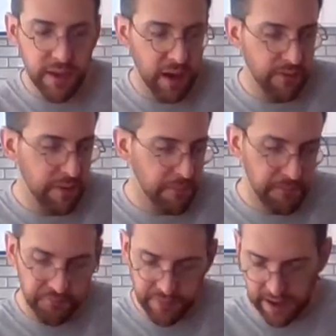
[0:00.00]
in the oven,
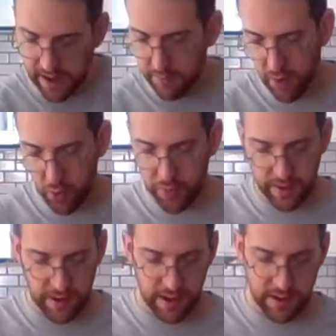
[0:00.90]
and I'm
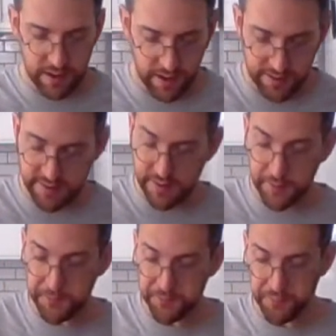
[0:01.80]
hoping it does.
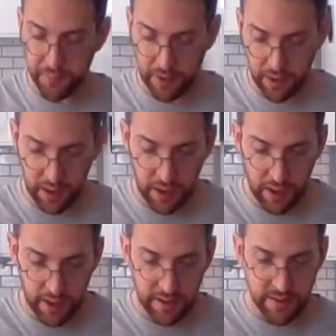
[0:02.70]

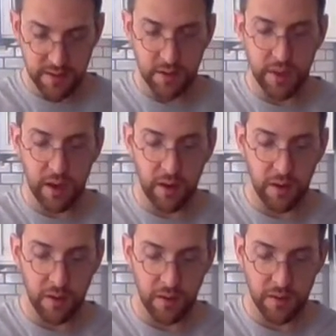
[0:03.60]
So there's
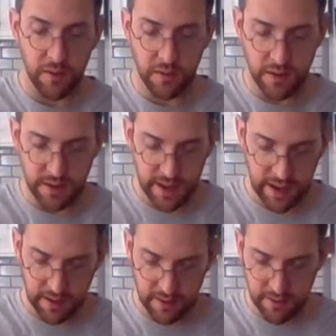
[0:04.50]

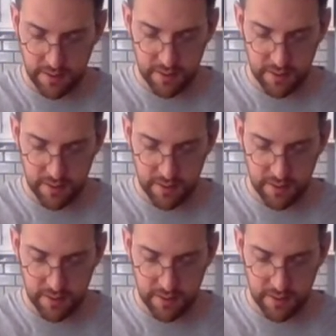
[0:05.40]
that.